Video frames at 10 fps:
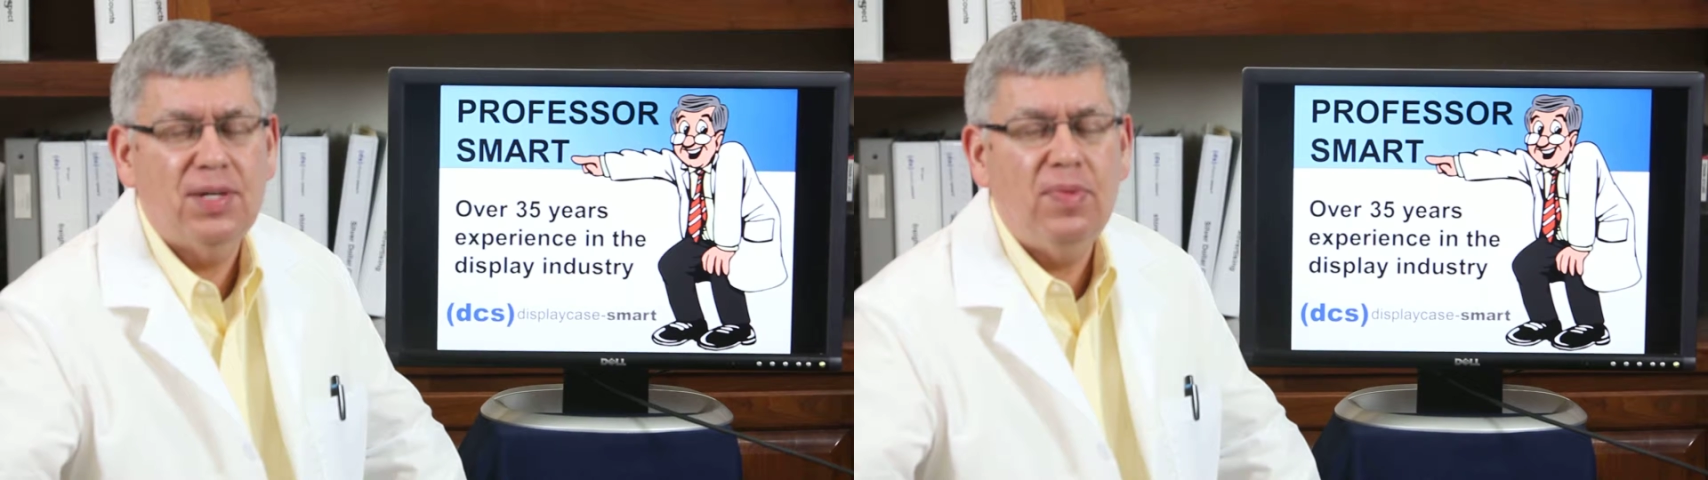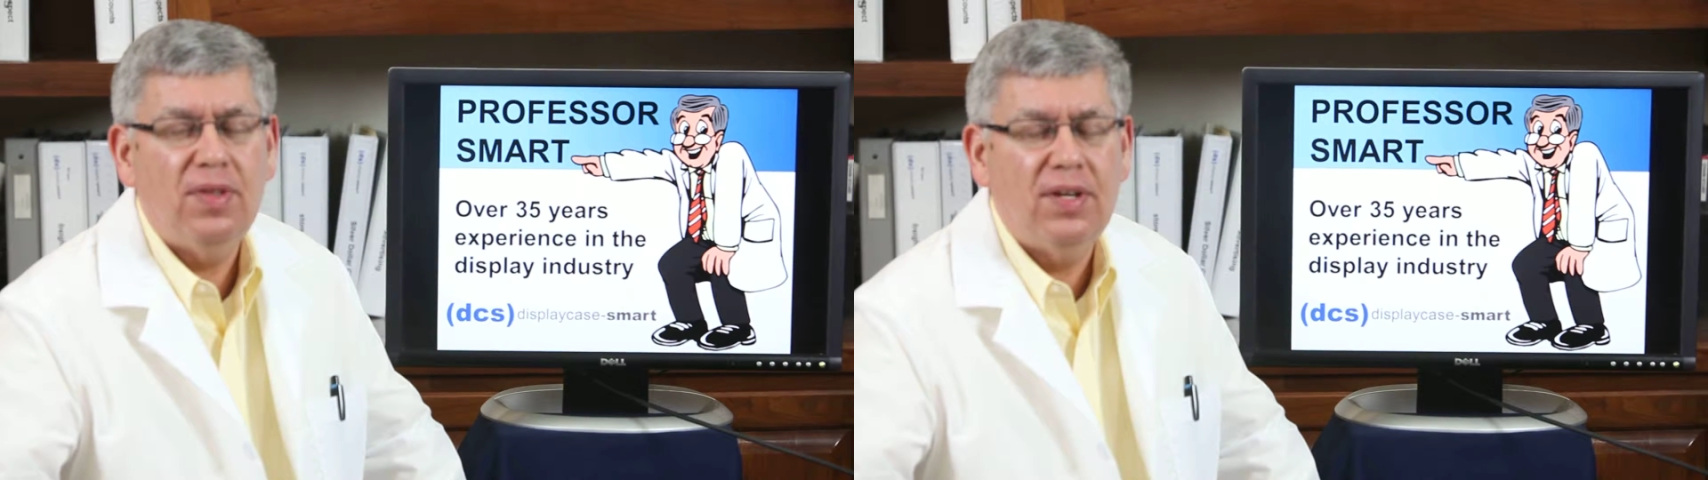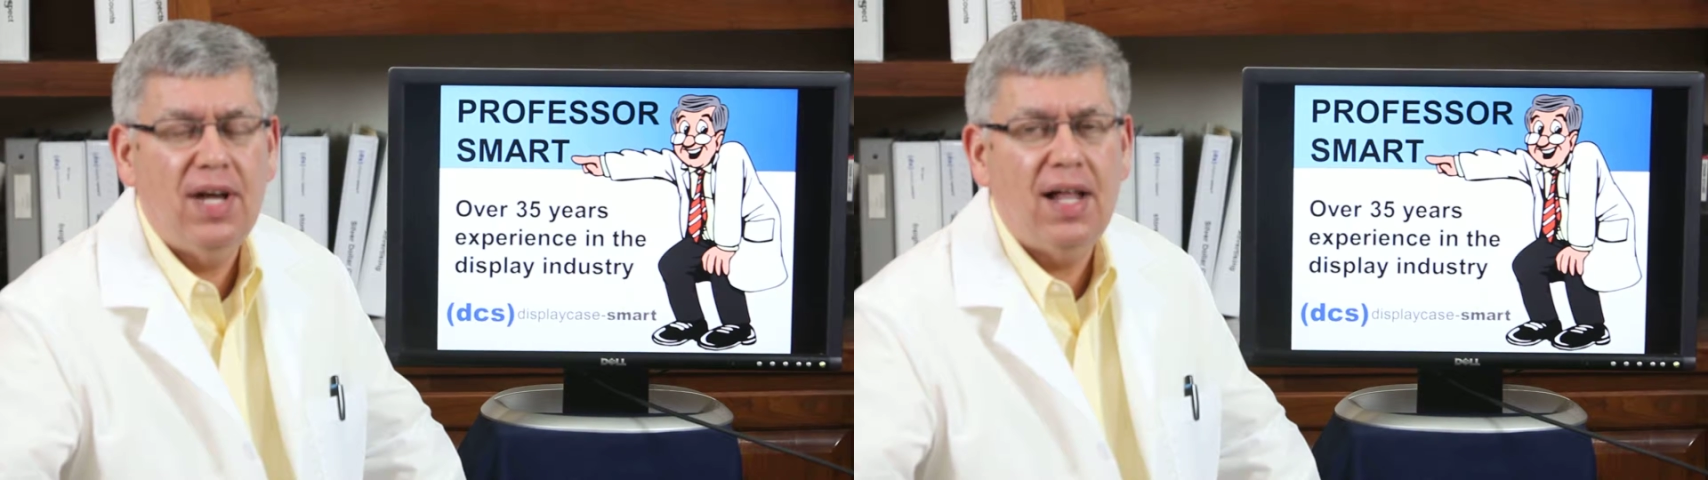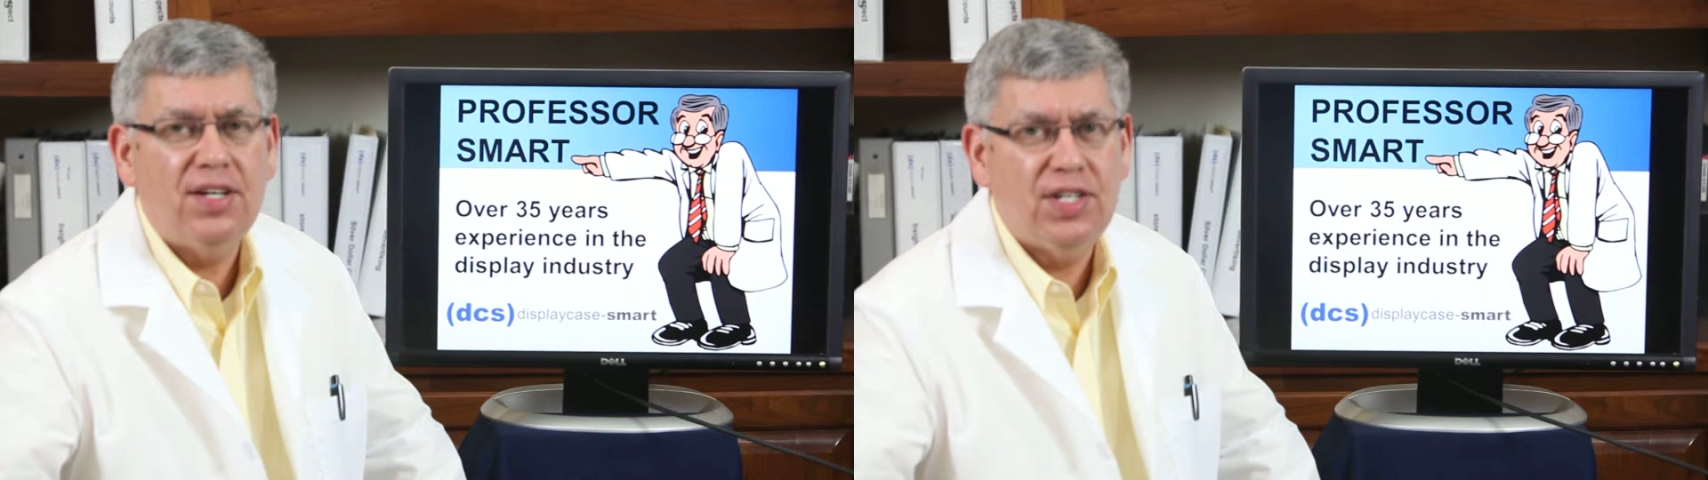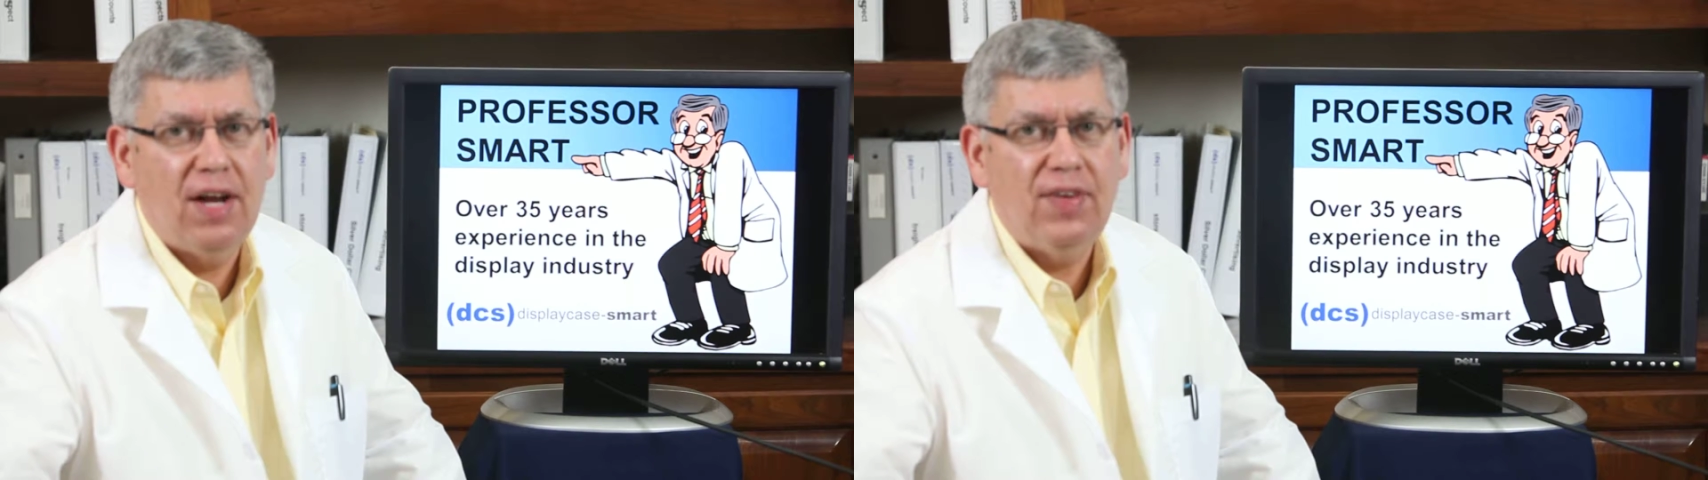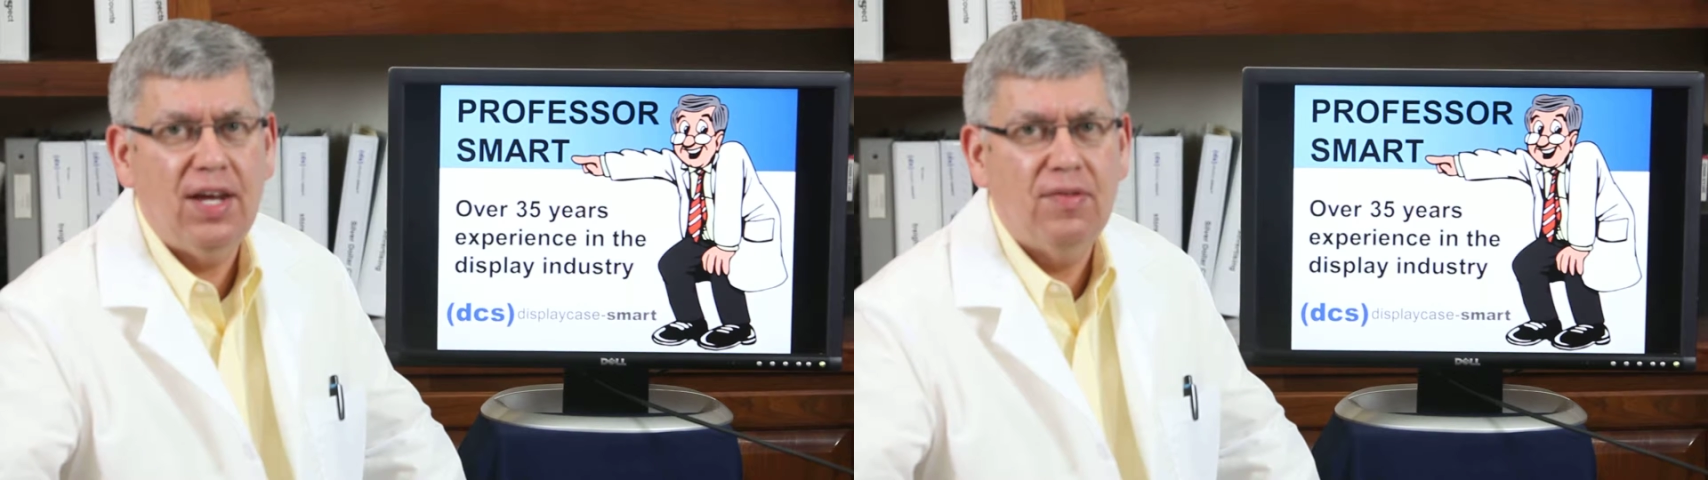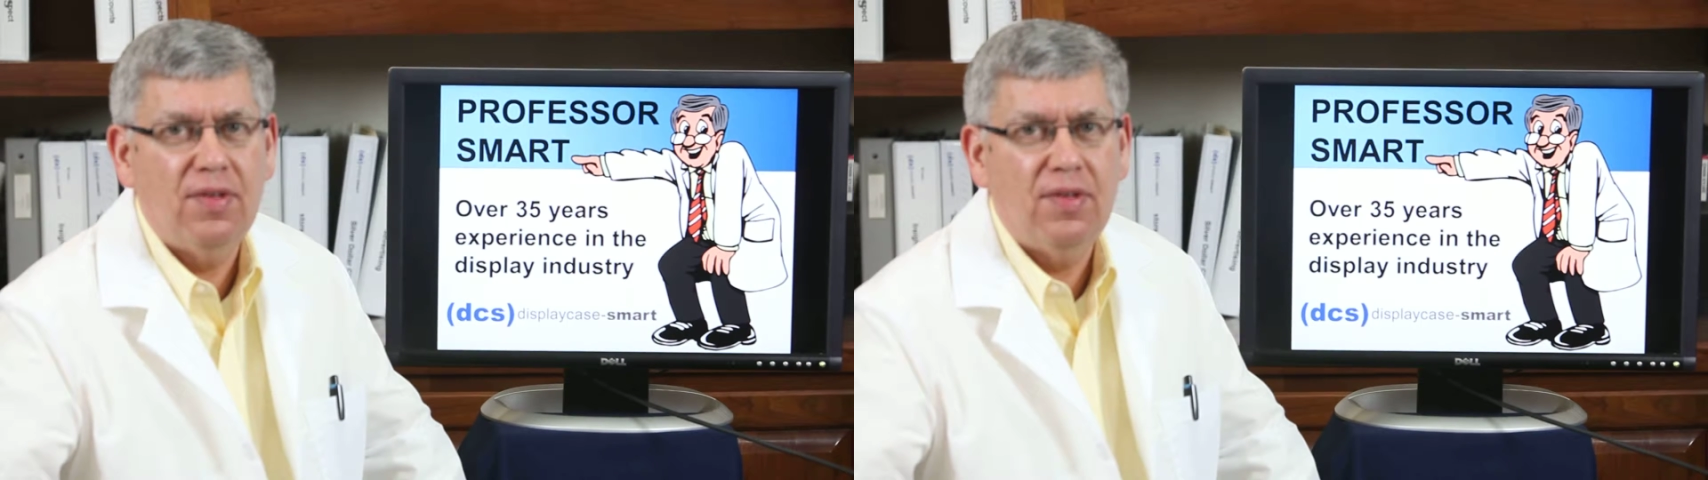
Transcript: some of the knowledge that I've gained